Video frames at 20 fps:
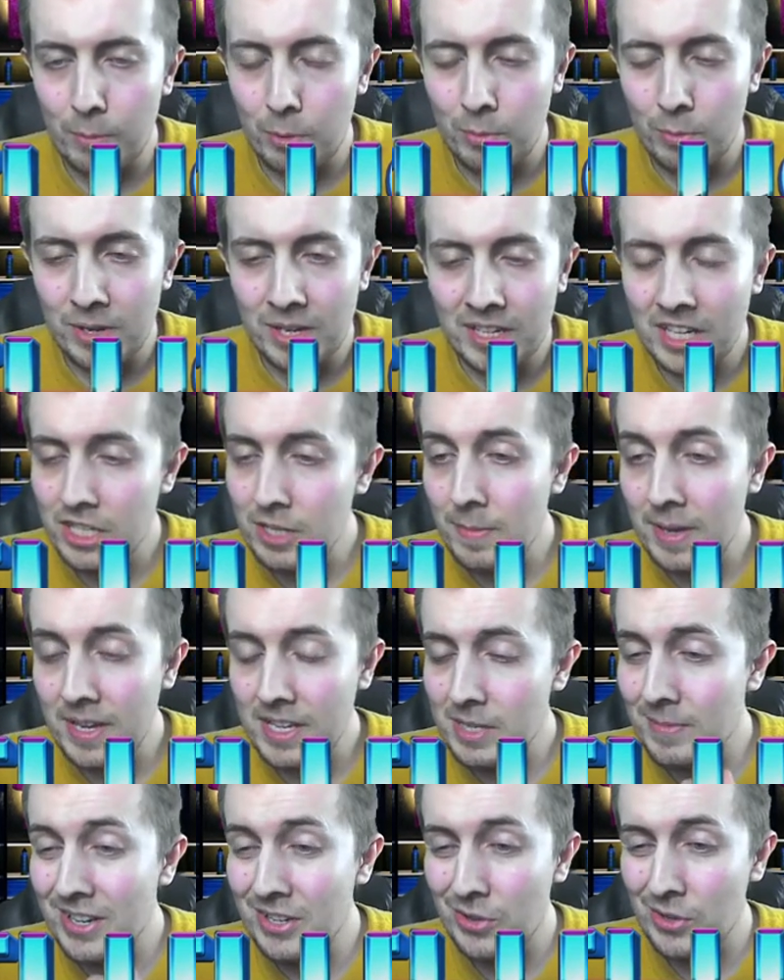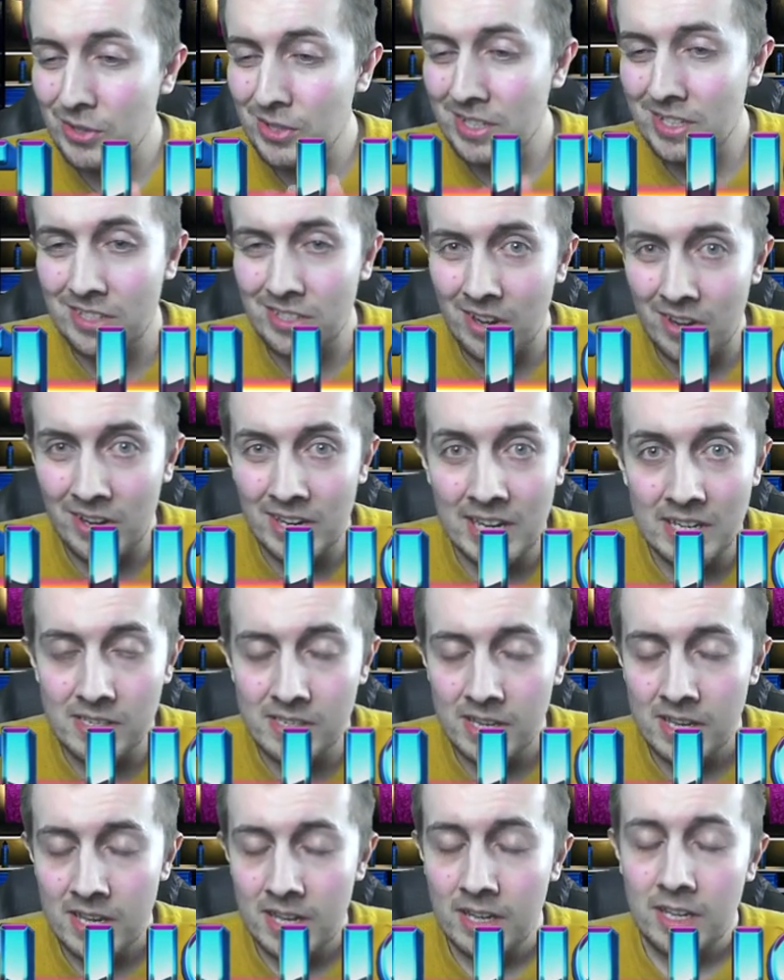We can actually make some interesting signings
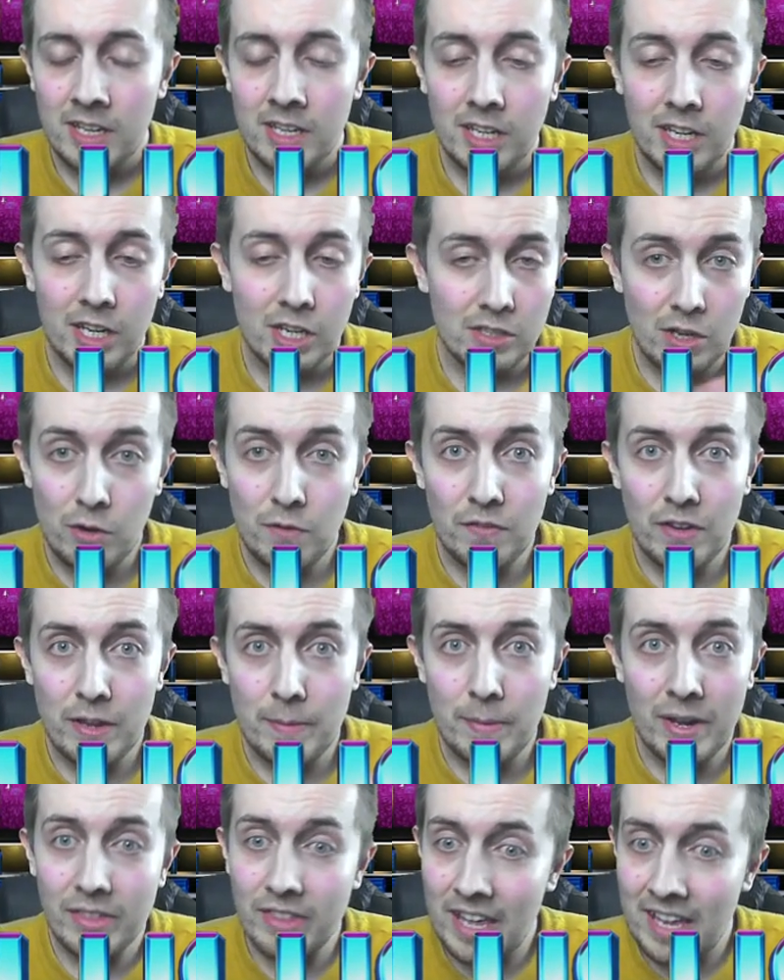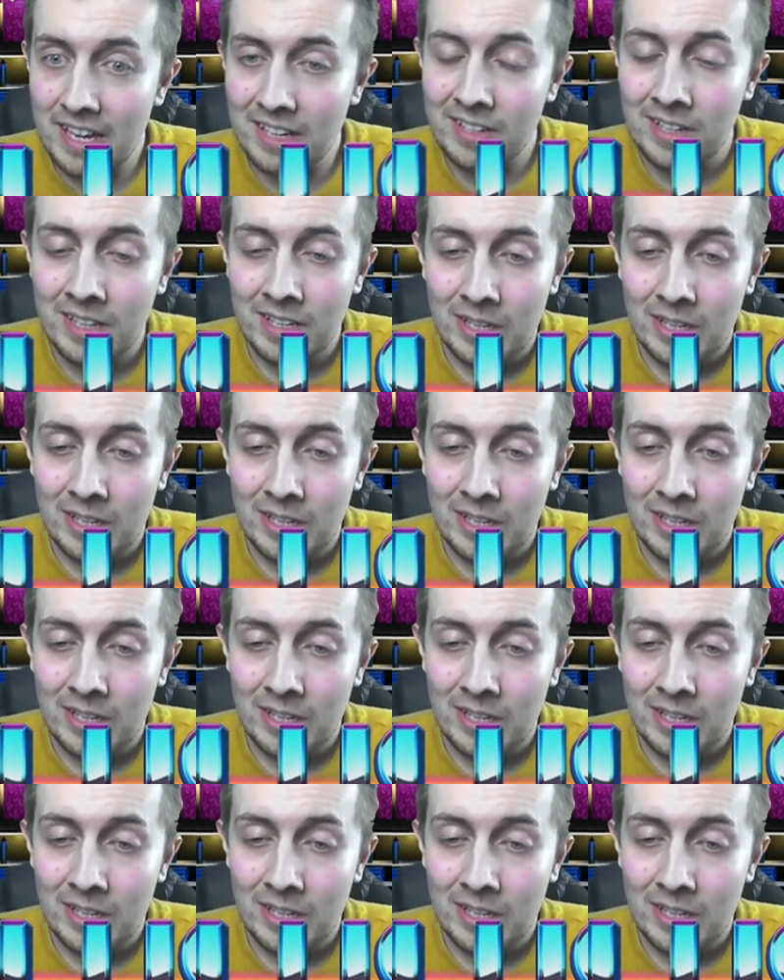because hopefully by then